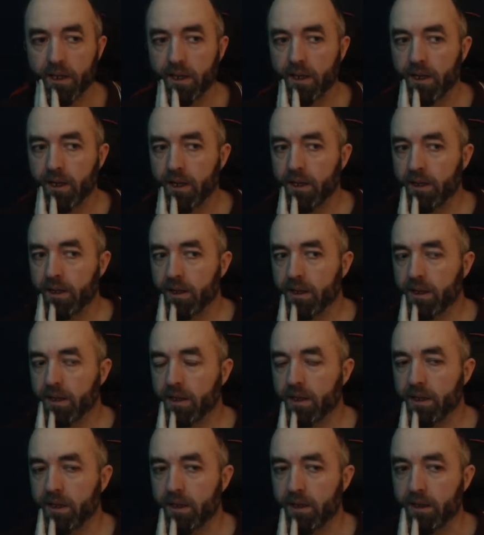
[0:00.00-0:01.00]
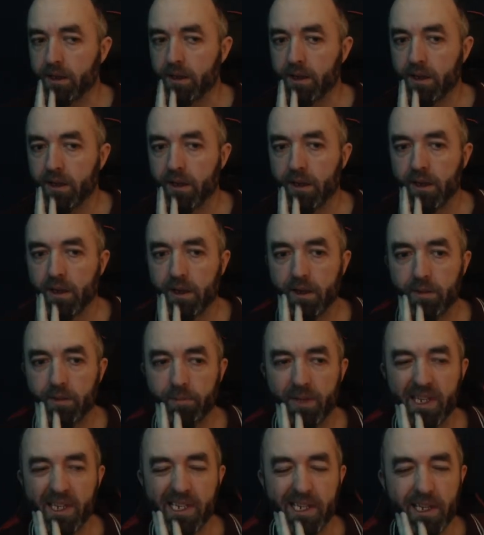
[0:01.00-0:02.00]
I think
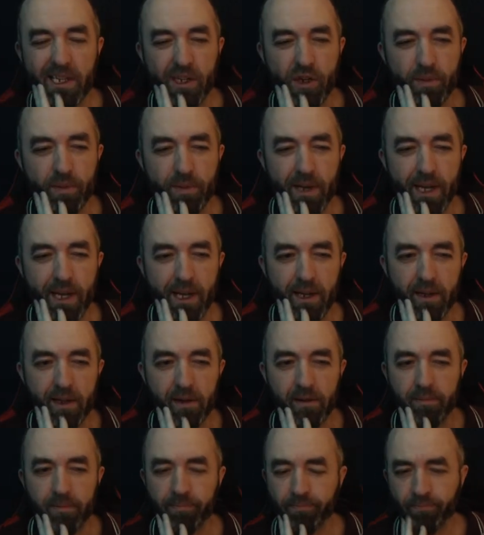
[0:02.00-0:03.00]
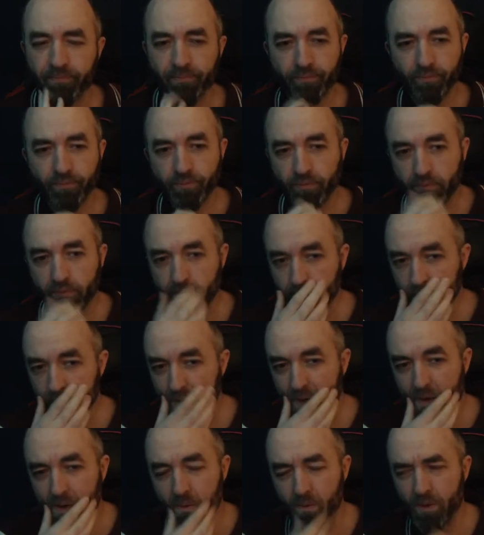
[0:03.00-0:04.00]
places like Japan
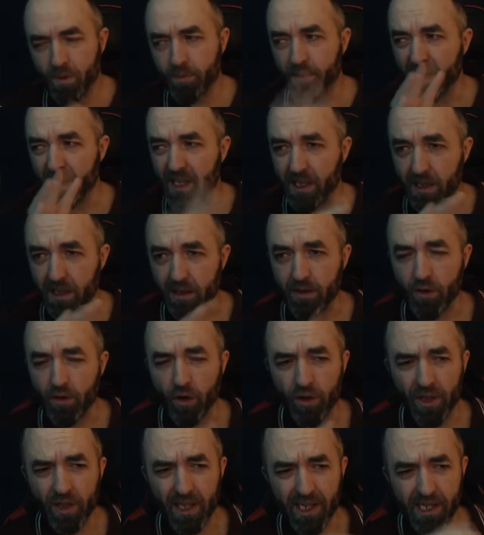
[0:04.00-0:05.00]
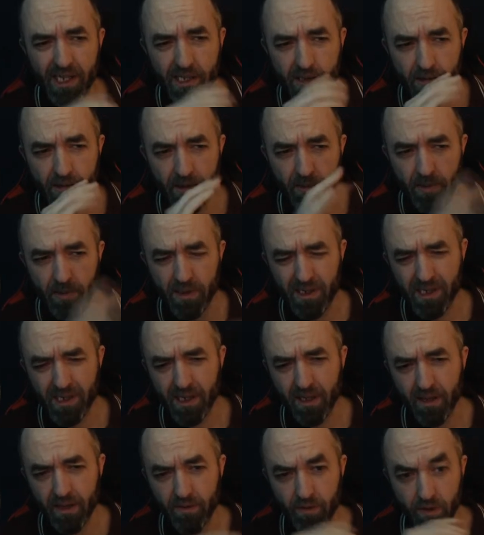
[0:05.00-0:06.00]
would be on the list too, but
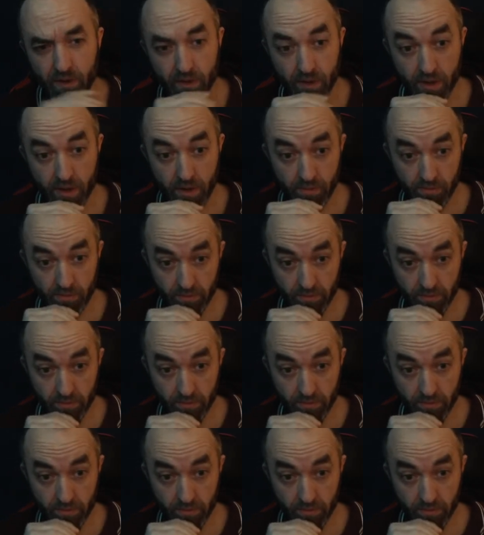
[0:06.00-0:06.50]
slightly further down.